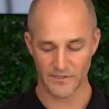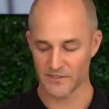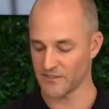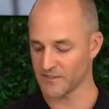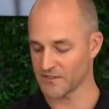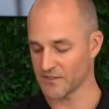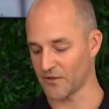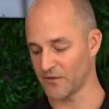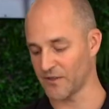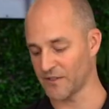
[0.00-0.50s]

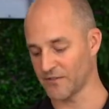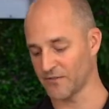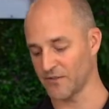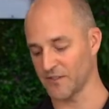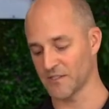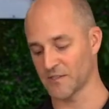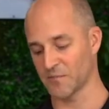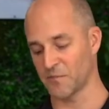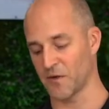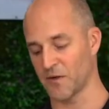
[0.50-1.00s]
is going to
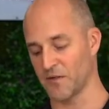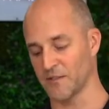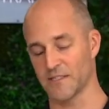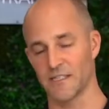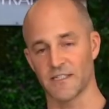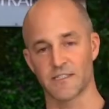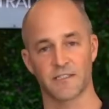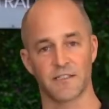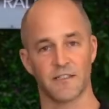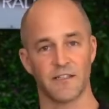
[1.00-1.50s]
expose
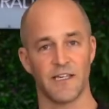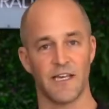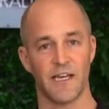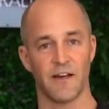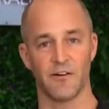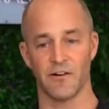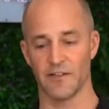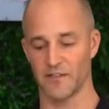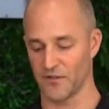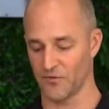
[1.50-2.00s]
us to the
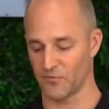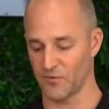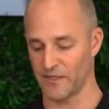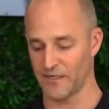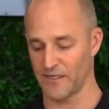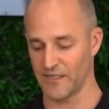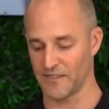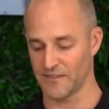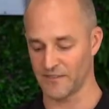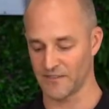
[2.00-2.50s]
area that we
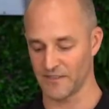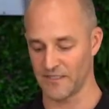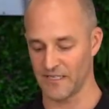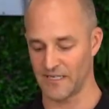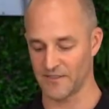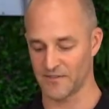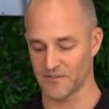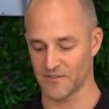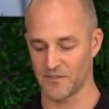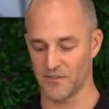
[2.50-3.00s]
need to
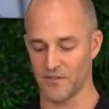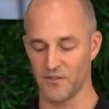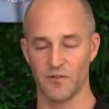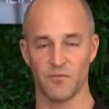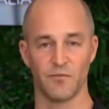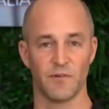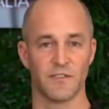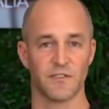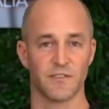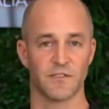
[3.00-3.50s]
get to,
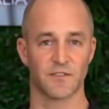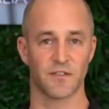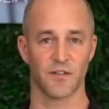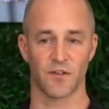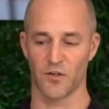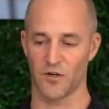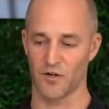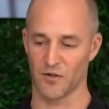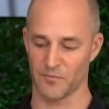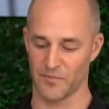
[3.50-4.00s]
which is the
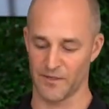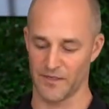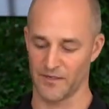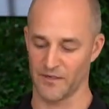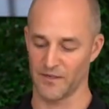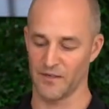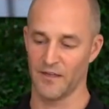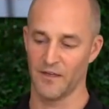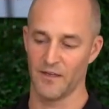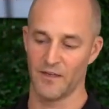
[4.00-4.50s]
lock pin.
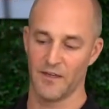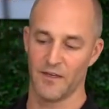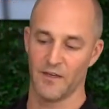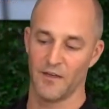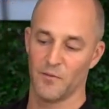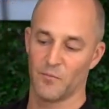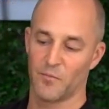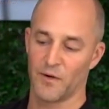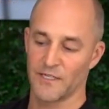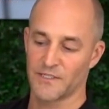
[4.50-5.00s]

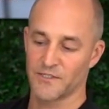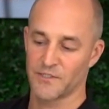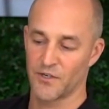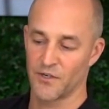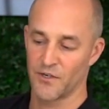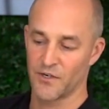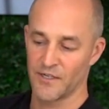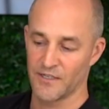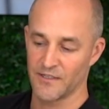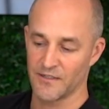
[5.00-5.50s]
By
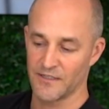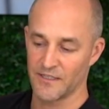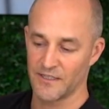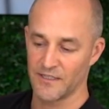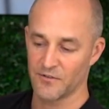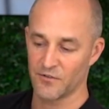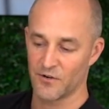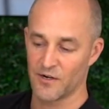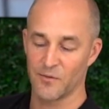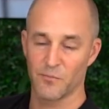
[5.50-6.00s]
turning the
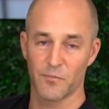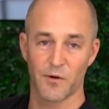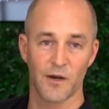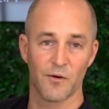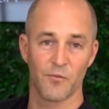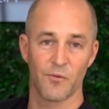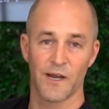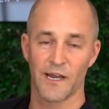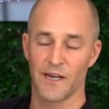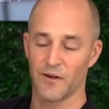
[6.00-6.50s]
grind by
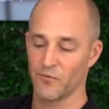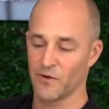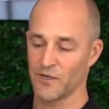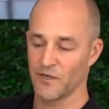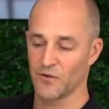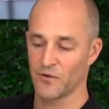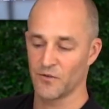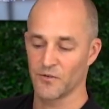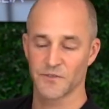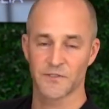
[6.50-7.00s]
weight, we
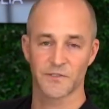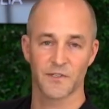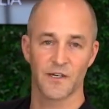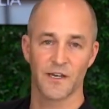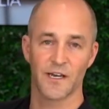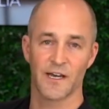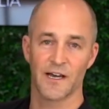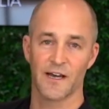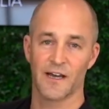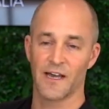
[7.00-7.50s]
also
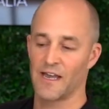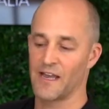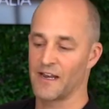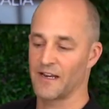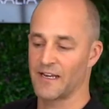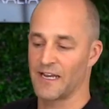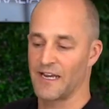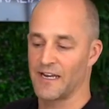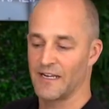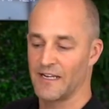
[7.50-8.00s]
are
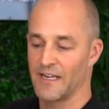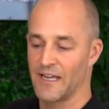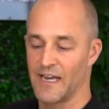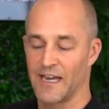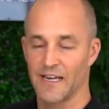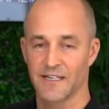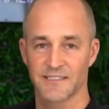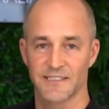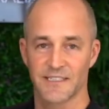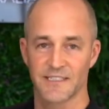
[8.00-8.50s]
gaining
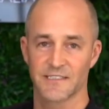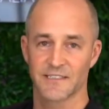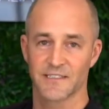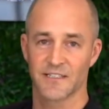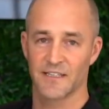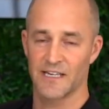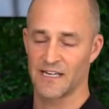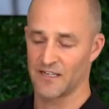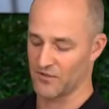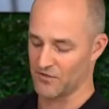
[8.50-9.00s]
access to
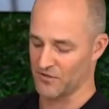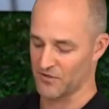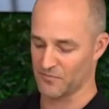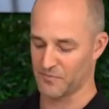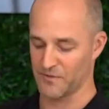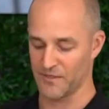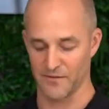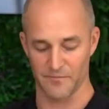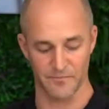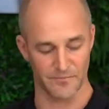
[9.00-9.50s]
that lock
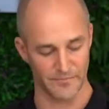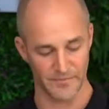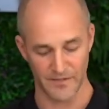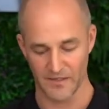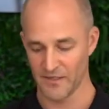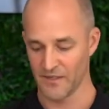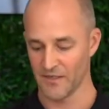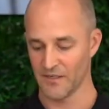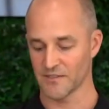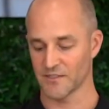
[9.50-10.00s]
pin.
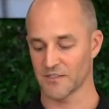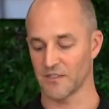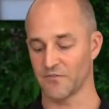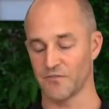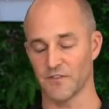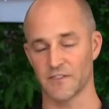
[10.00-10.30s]
So for